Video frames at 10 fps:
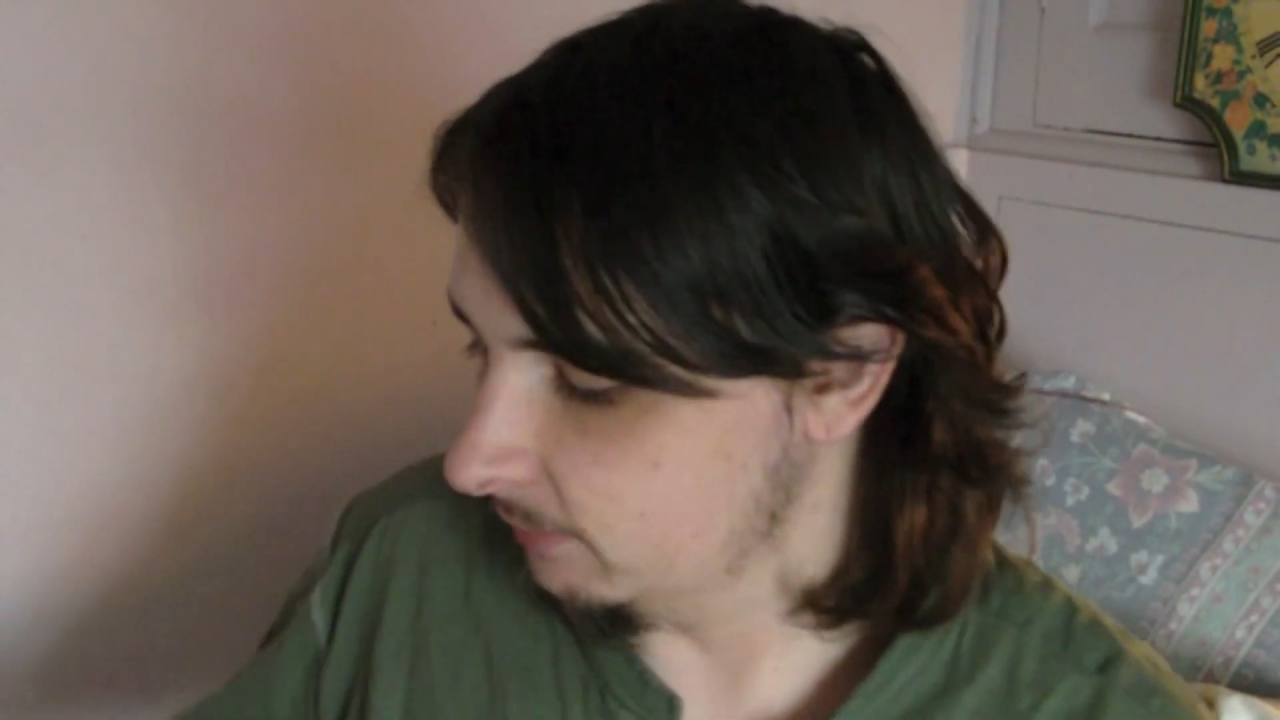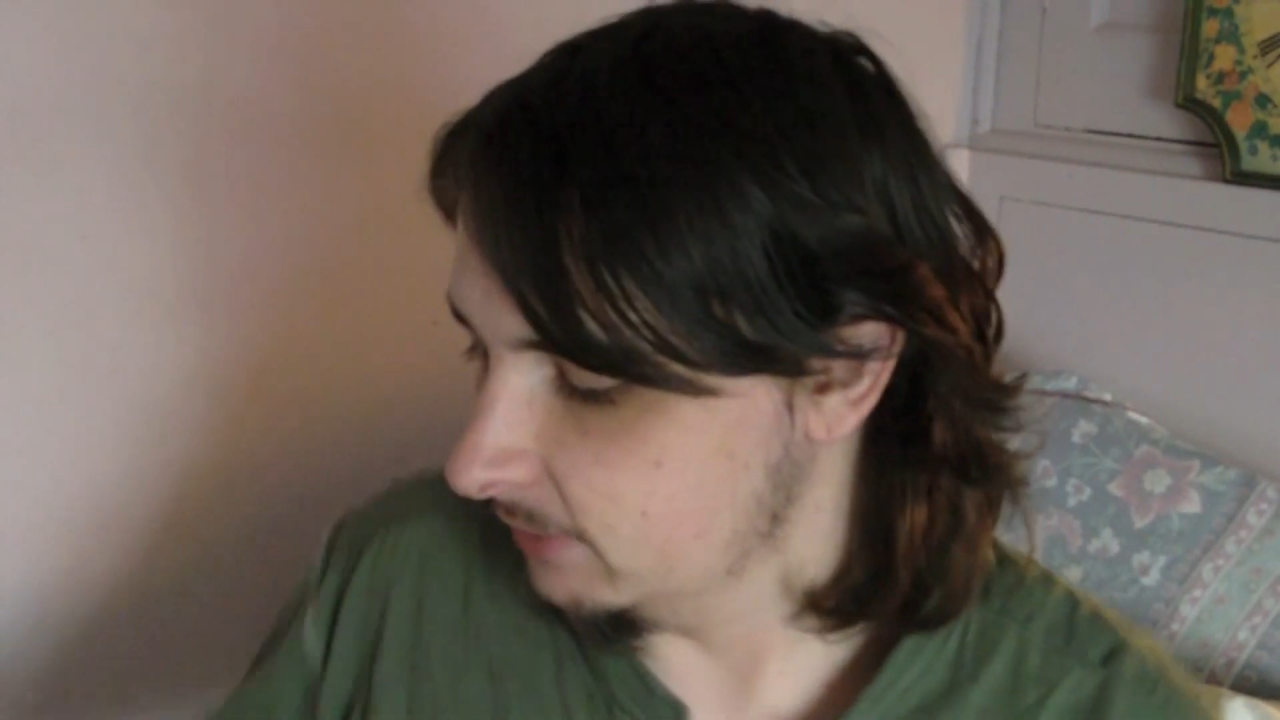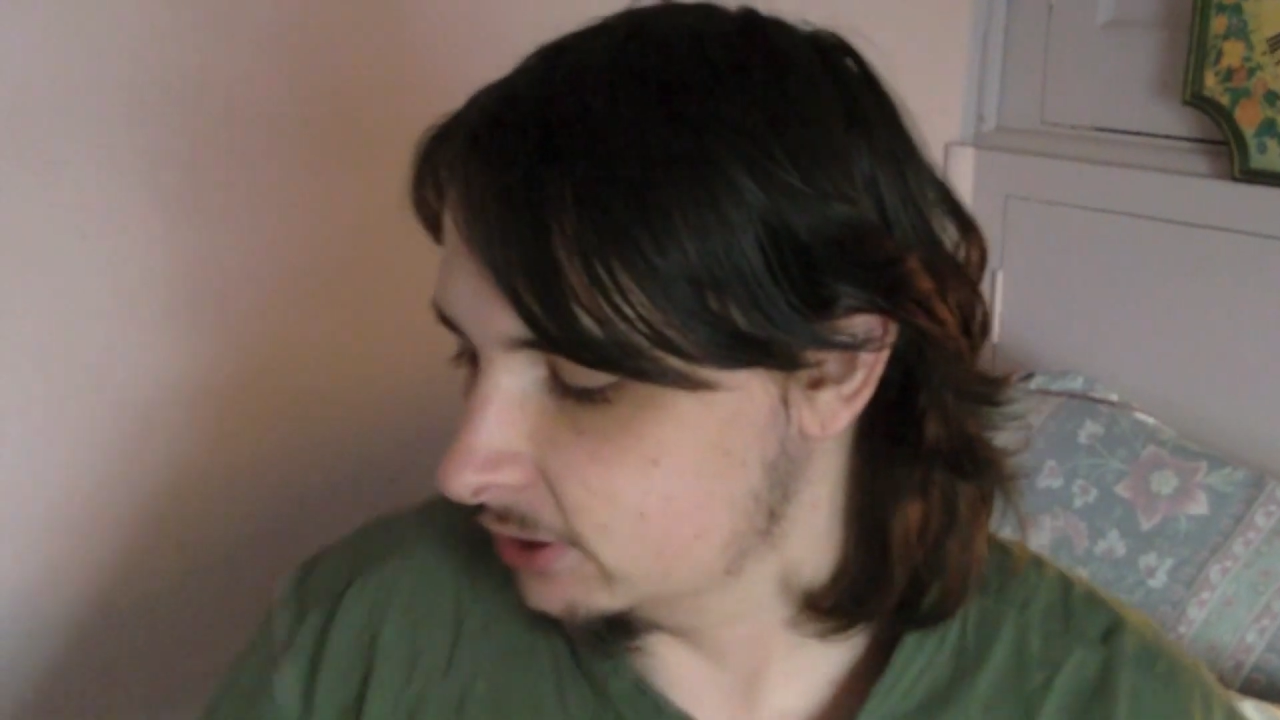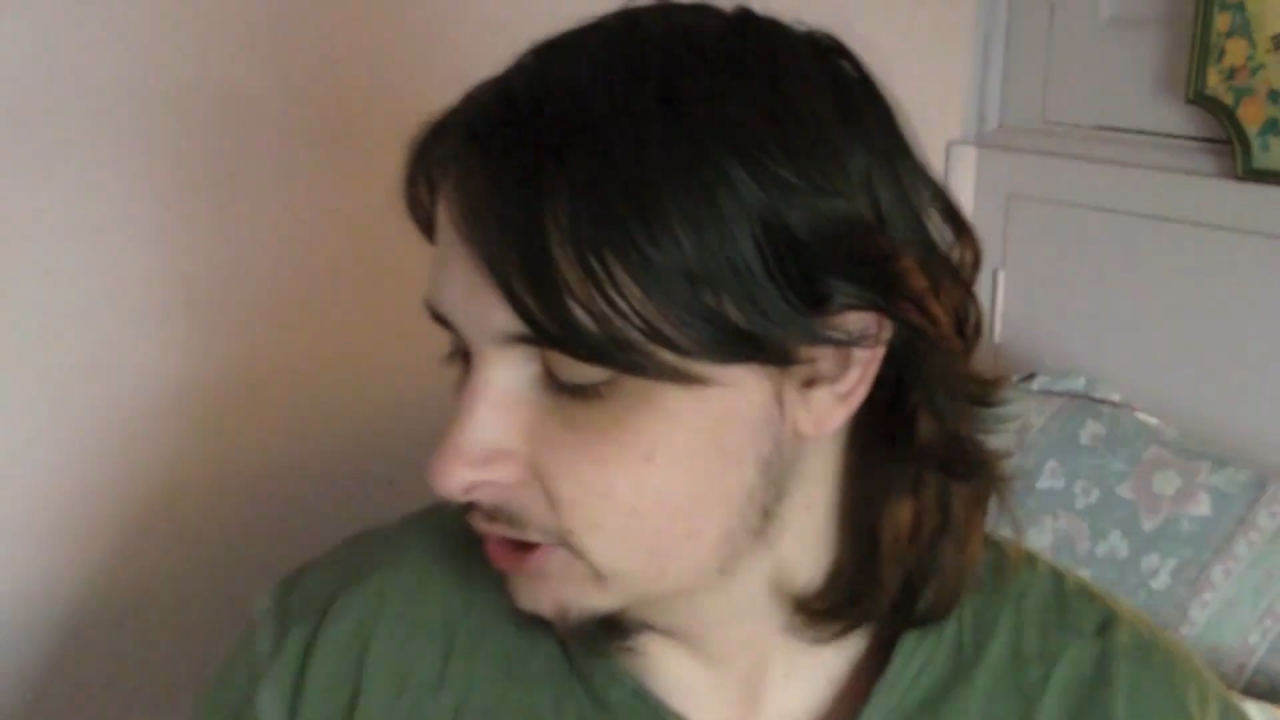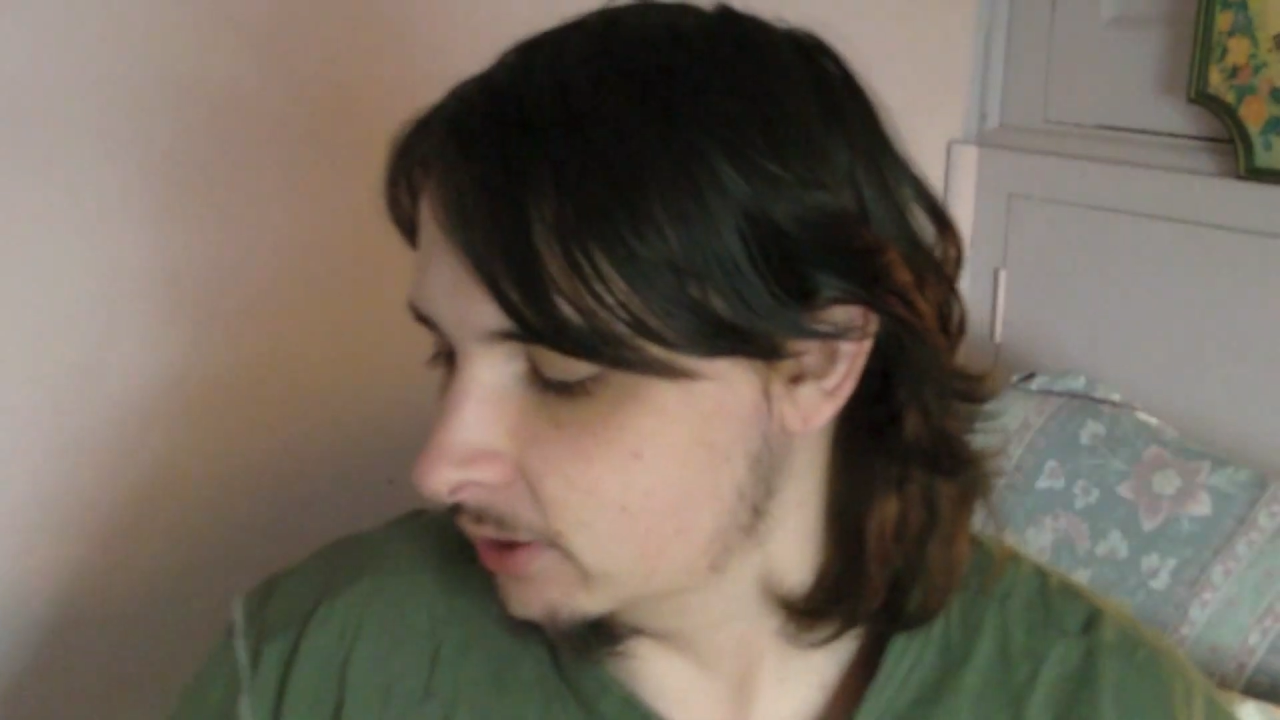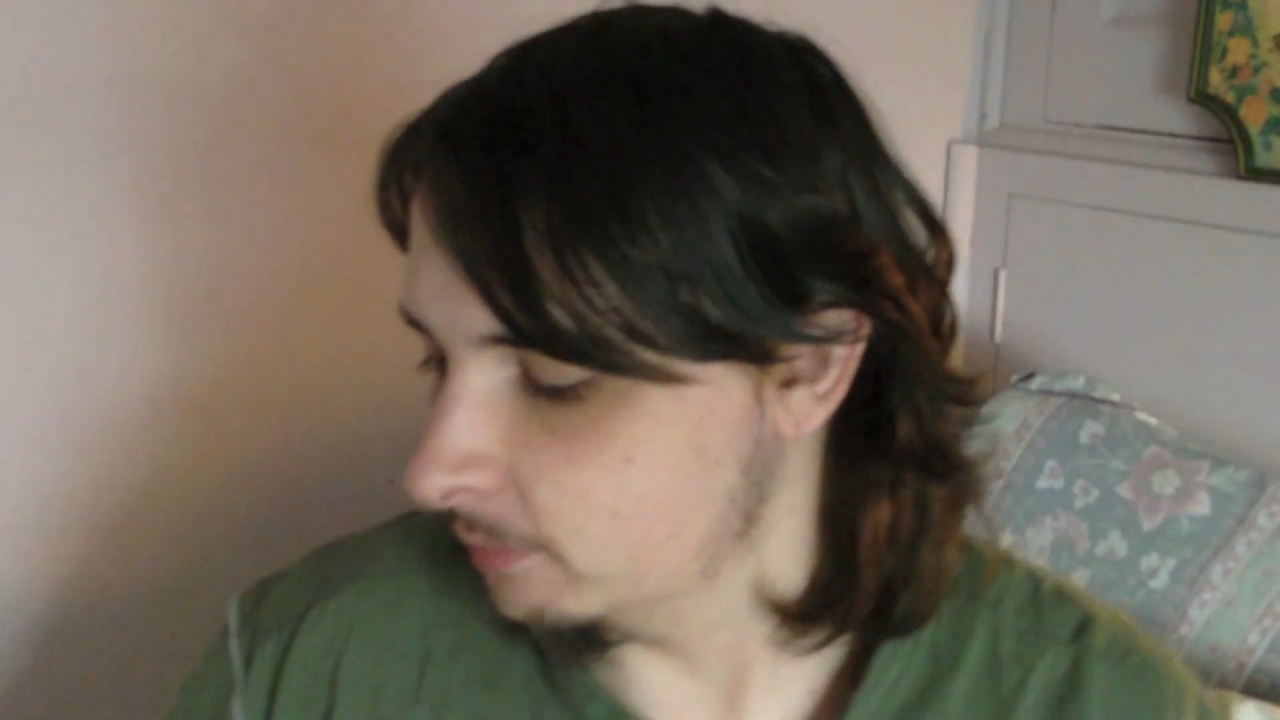me just show you the